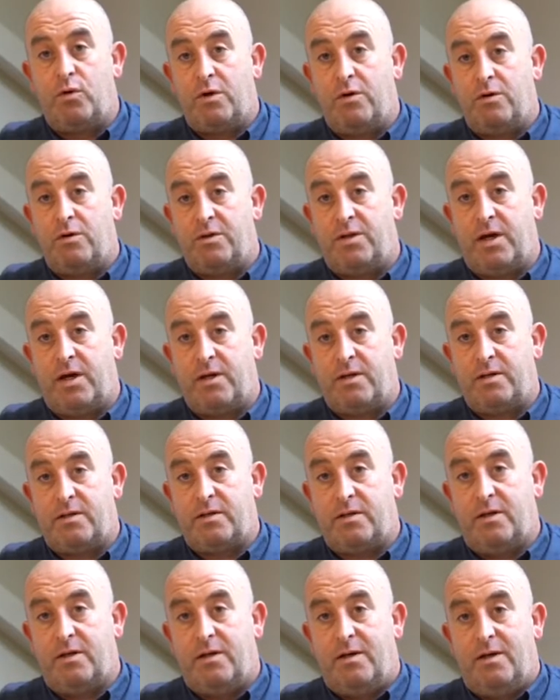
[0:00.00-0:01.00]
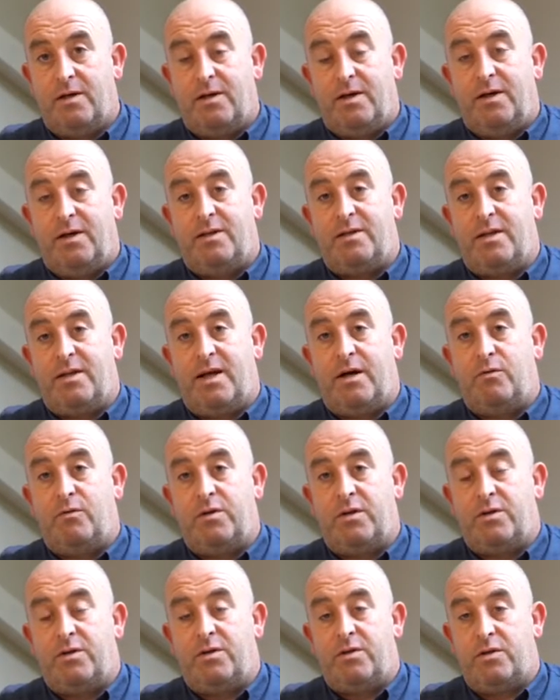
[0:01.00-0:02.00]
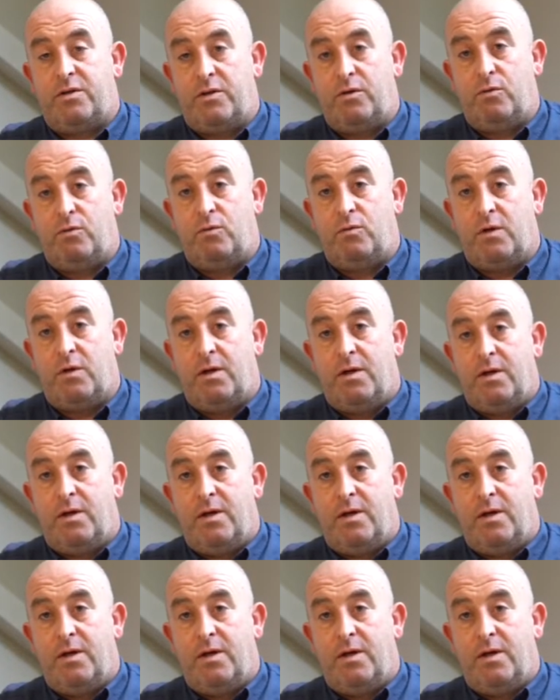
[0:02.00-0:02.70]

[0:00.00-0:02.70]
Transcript: Cortex, it allowed us to